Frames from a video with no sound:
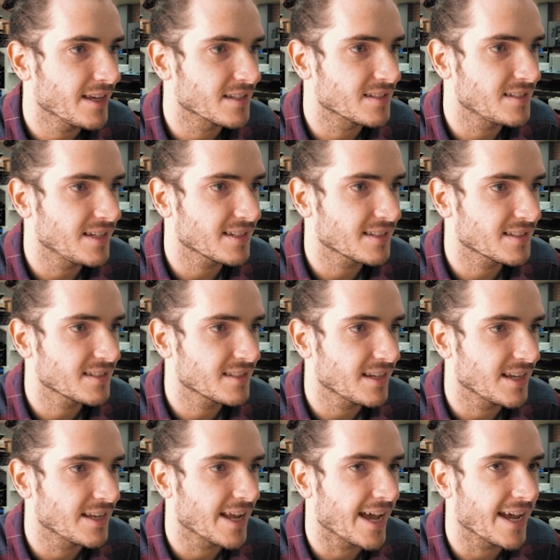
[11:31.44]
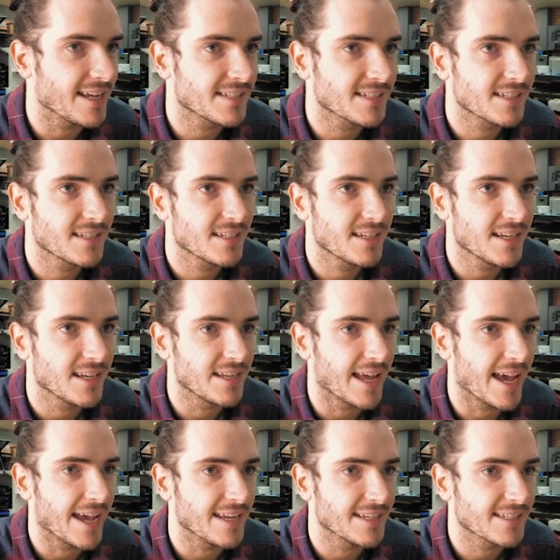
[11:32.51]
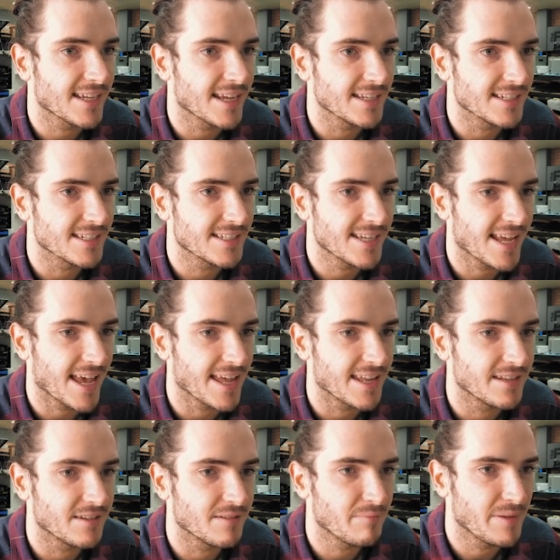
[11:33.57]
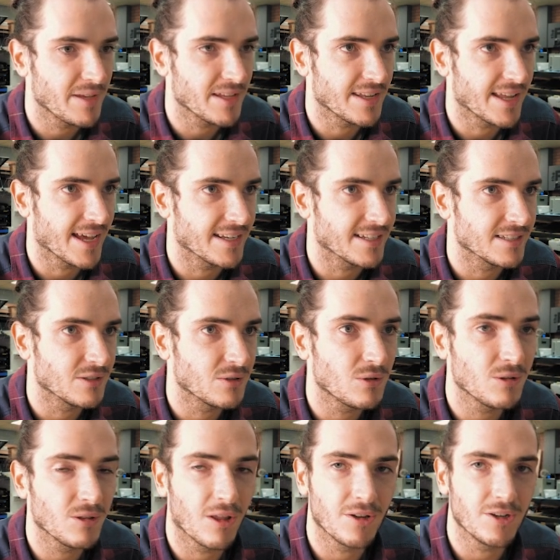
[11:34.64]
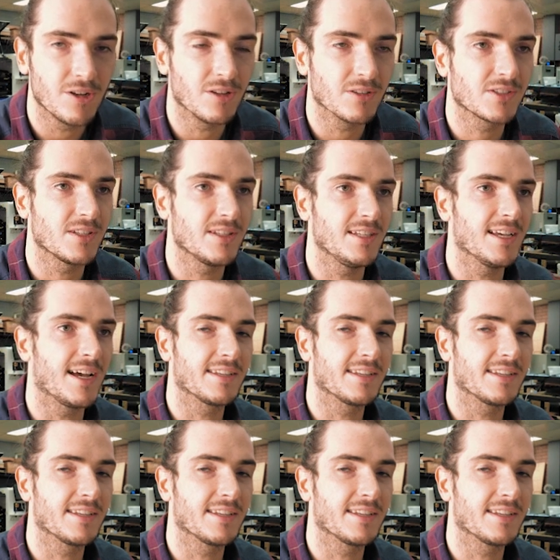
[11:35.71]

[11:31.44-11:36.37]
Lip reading: a 6, an 8, an 8, and a 10 pin header, all loaded onto the